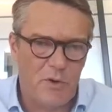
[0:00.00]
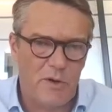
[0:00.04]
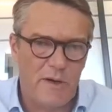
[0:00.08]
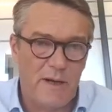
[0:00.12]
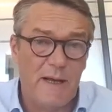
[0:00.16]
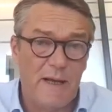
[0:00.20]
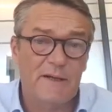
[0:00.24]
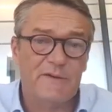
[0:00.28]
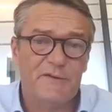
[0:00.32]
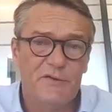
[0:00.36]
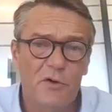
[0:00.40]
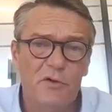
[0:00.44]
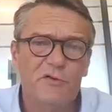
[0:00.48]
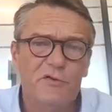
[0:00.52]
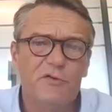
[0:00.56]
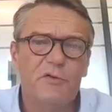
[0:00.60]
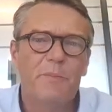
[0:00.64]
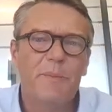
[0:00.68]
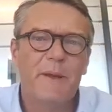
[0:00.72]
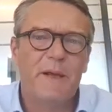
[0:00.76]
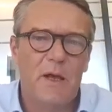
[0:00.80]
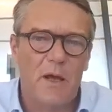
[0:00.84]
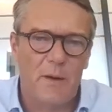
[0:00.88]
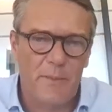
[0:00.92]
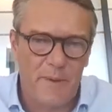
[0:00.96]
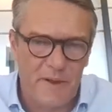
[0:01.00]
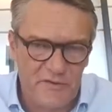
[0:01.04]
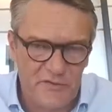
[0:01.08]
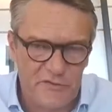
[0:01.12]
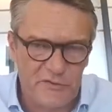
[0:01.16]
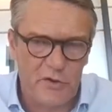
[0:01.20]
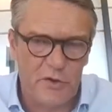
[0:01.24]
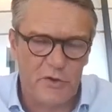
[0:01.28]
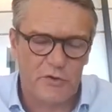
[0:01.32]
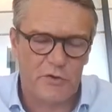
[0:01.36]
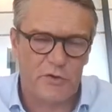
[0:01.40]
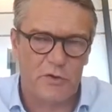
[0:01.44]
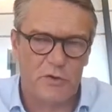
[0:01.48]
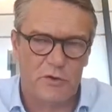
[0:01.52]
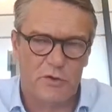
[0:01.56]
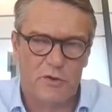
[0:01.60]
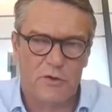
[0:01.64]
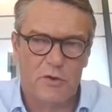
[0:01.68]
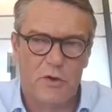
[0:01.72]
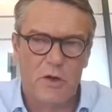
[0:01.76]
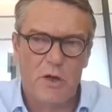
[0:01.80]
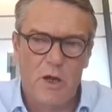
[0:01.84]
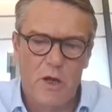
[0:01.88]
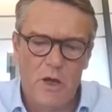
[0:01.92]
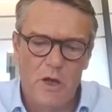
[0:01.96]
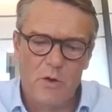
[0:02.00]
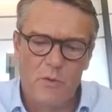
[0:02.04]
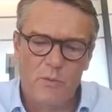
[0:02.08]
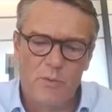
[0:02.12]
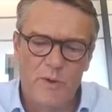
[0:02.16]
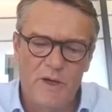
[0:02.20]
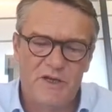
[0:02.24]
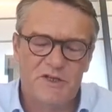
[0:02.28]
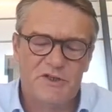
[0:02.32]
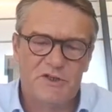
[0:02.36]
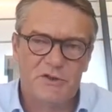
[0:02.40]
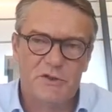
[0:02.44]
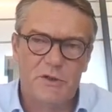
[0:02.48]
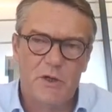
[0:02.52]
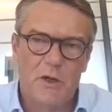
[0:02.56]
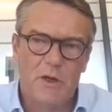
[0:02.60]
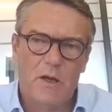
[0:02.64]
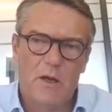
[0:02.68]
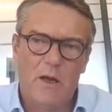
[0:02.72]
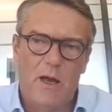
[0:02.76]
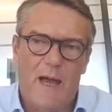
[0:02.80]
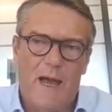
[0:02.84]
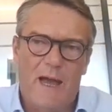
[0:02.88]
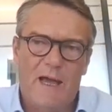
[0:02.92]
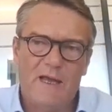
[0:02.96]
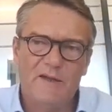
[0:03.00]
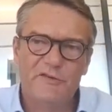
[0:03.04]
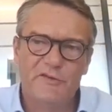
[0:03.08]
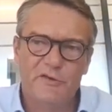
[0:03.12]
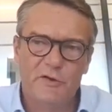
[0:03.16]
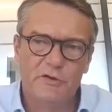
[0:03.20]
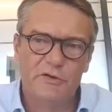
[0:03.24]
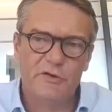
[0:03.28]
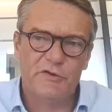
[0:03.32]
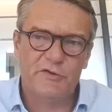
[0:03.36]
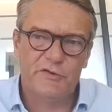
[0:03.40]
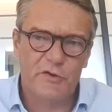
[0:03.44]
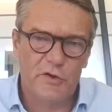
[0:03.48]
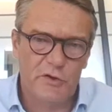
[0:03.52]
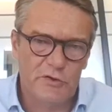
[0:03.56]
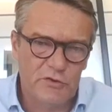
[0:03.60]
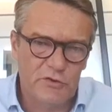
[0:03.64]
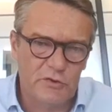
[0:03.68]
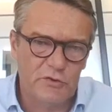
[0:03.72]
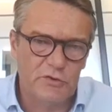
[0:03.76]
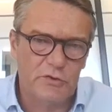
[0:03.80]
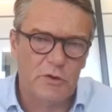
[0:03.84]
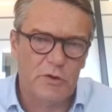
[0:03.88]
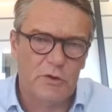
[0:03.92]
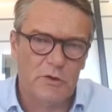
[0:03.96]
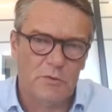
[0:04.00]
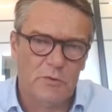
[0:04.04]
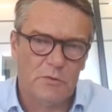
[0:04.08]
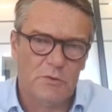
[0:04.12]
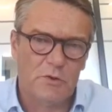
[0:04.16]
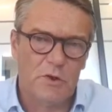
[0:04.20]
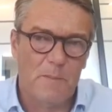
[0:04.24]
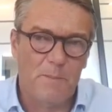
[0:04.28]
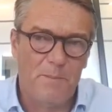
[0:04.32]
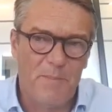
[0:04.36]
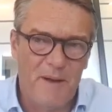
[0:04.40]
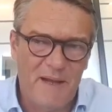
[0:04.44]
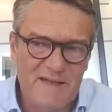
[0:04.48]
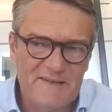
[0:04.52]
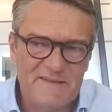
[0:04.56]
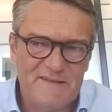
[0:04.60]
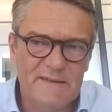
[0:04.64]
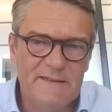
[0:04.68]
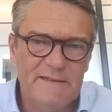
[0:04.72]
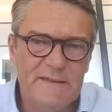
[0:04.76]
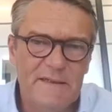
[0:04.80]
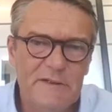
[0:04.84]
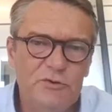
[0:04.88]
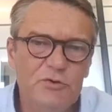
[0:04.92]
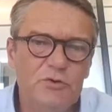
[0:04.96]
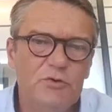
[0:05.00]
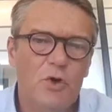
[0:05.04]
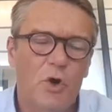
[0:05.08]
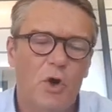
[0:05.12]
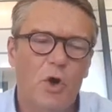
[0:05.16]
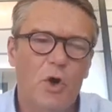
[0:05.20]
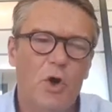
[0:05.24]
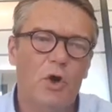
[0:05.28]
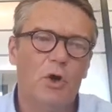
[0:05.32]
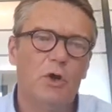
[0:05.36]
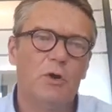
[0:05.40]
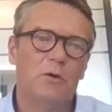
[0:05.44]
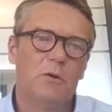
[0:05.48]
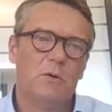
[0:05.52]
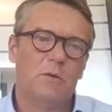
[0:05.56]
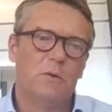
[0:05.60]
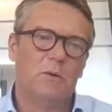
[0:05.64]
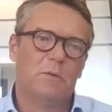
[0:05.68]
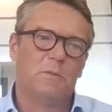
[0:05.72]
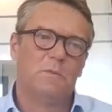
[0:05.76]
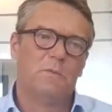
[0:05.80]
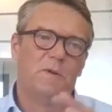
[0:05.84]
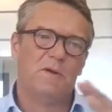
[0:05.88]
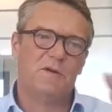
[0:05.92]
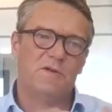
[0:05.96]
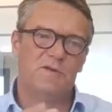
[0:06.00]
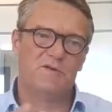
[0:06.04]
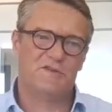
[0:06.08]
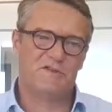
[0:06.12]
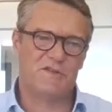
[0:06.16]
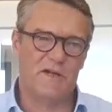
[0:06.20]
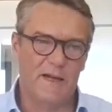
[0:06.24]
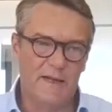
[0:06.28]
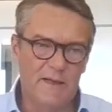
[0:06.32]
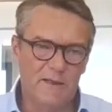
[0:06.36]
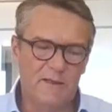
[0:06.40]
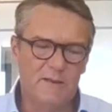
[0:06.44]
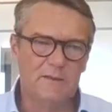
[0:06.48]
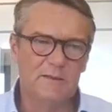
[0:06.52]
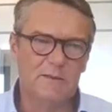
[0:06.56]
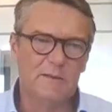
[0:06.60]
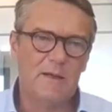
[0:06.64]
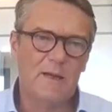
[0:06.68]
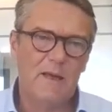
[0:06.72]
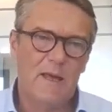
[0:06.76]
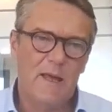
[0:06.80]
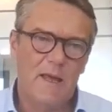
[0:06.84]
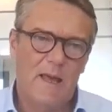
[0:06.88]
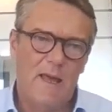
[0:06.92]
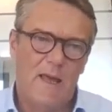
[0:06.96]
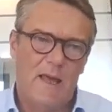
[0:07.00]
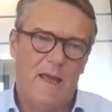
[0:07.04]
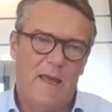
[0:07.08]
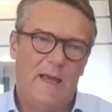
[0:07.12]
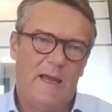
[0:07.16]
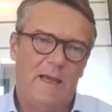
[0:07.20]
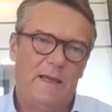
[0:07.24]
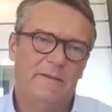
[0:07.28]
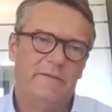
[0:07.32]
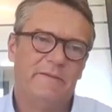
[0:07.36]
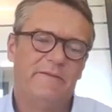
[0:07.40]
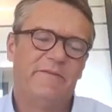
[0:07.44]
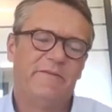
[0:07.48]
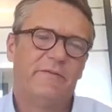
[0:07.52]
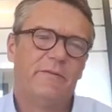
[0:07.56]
It's also becoming circular, which adds on a certain complexity to the whole cycle, and